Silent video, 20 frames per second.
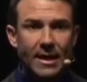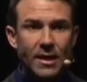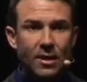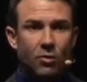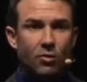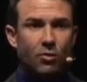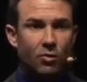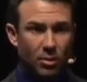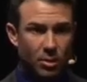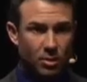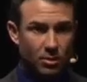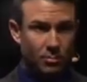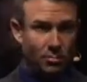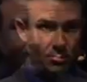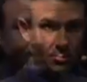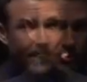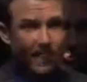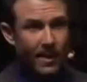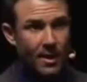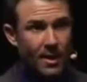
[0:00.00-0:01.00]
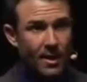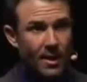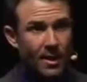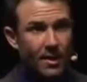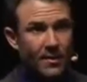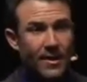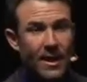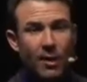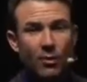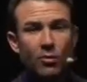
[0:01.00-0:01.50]
equal,
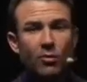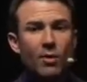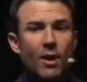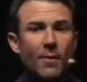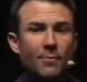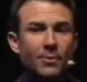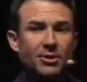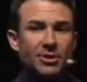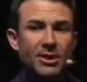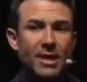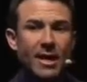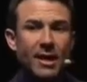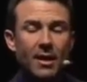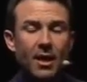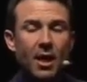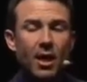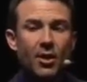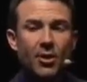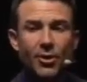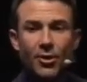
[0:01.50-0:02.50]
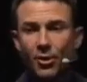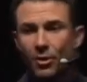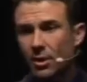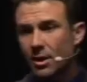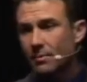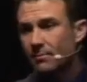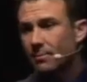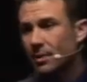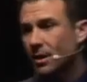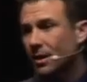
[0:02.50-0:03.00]
that would represent
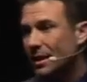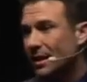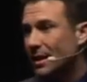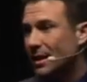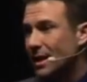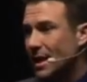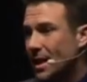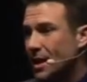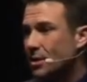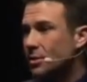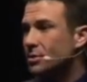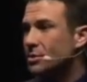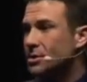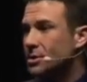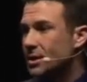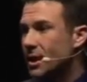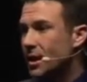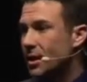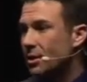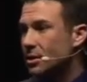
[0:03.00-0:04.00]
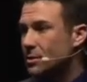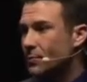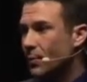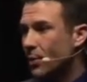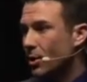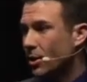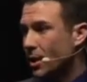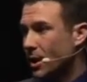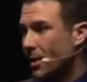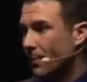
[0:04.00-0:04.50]
30 million in annual sales
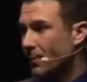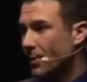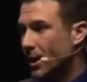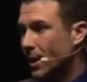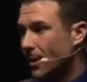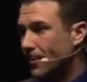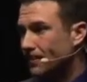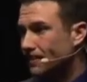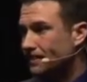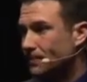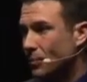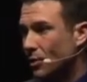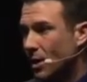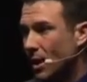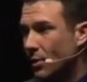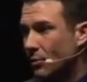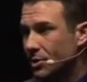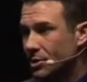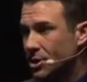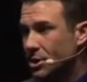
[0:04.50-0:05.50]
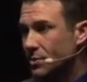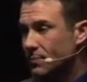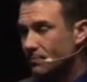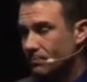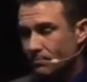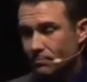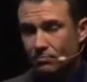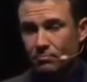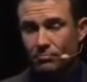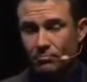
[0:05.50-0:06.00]
per company, okay, which is
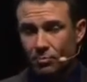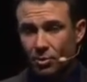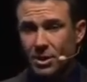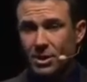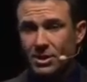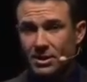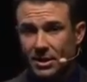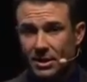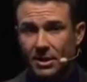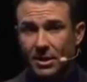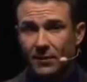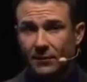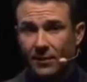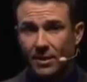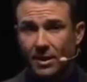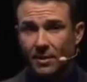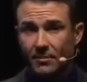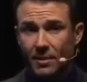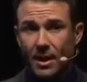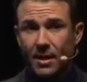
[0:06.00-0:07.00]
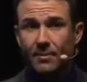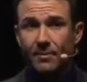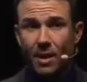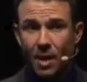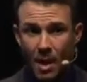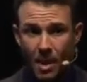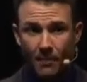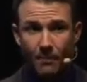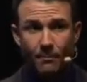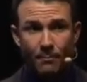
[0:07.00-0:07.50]
pretty significant by
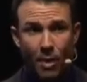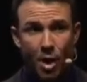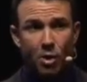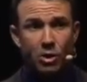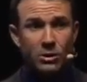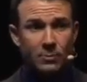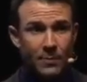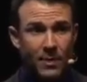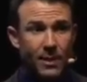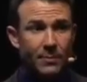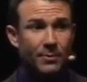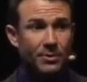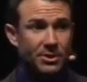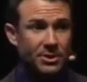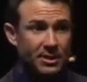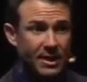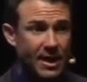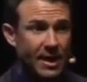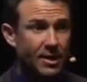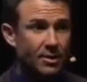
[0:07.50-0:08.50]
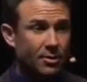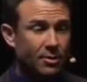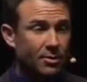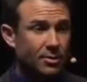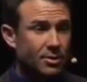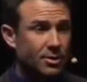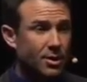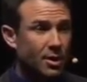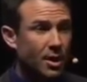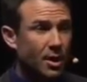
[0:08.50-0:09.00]
most people's
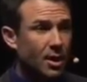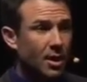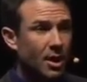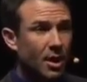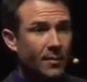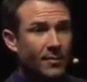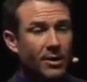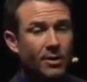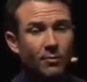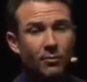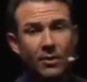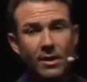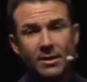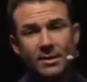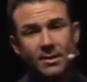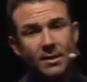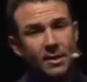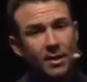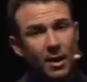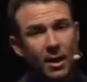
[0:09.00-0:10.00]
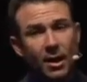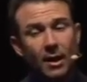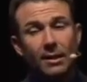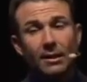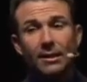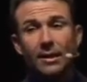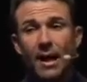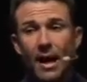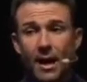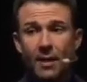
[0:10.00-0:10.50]
standards. I mean, we did a
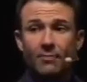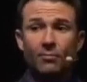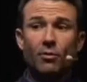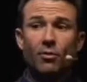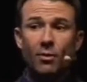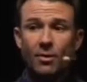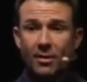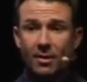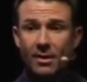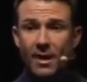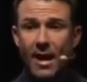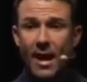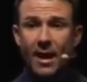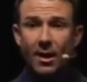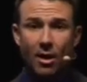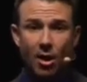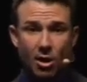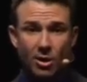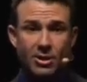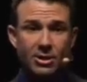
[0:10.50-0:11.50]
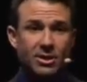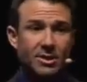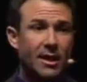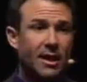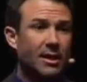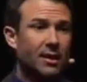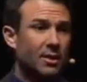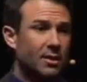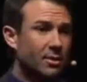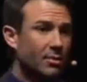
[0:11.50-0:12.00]
lot more than that our
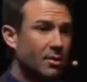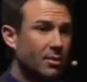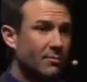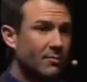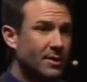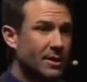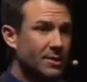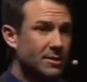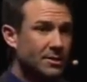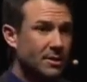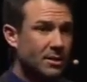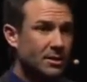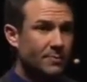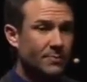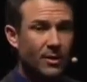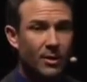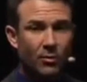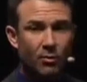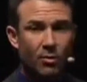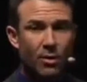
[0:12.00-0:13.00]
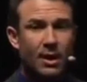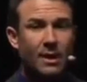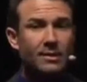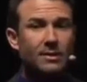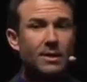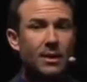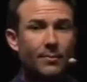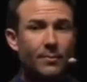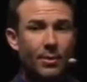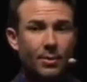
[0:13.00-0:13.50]
second year in business, but we're
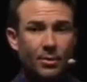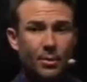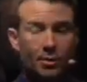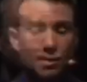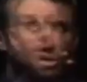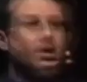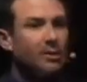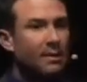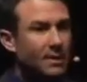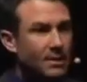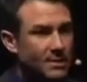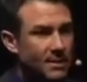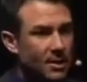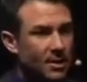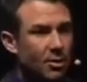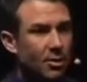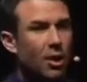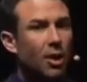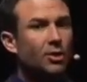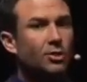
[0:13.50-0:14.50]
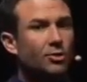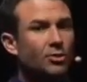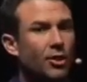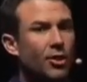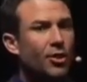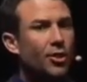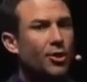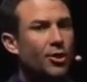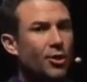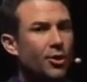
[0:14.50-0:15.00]
not typical. Let's say they're all
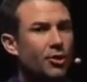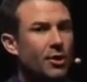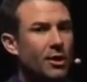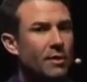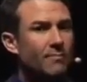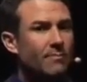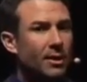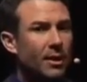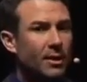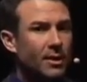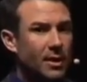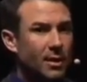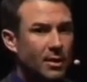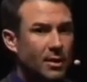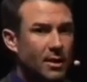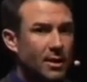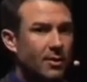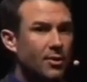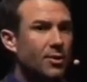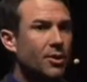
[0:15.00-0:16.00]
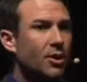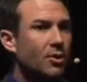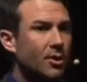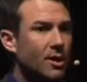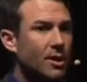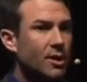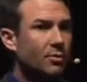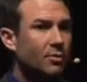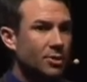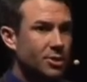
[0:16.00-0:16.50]
doing 30 million, getting their
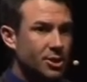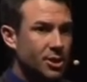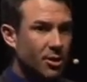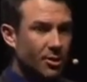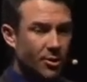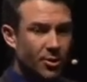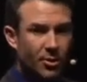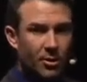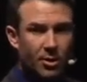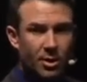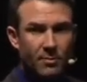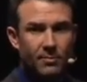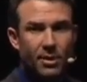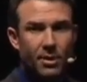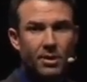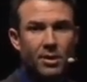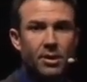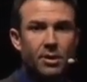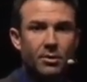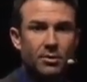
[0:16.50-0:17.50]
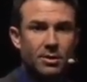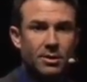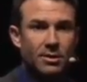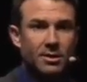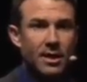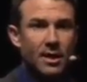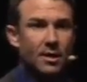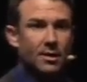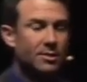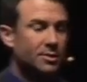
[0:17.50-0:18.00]
equal share, 30 million a year in
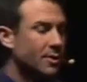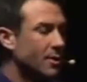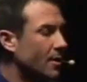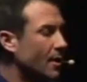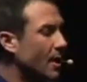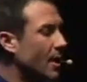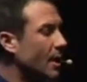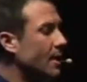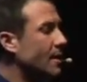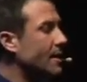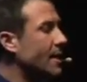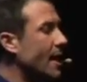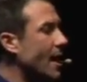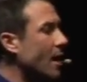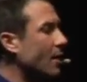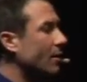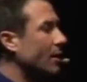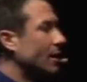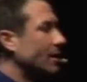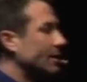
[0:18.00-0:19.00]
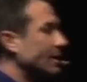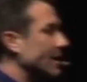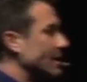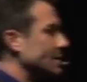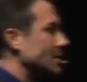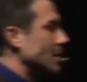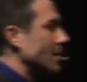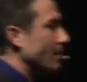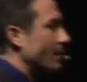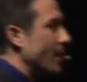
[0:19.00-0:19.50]
sales. Now,
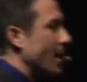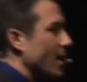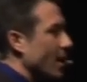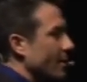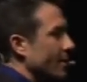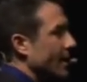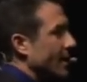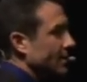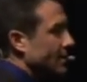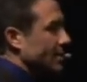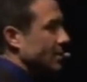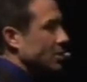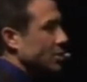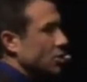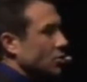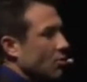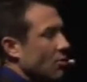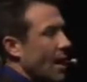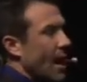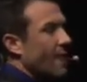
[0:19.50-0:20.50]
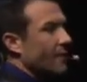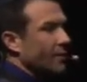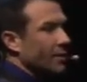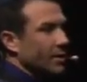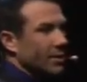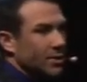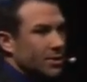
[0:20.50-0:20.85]
let's compare that to the travel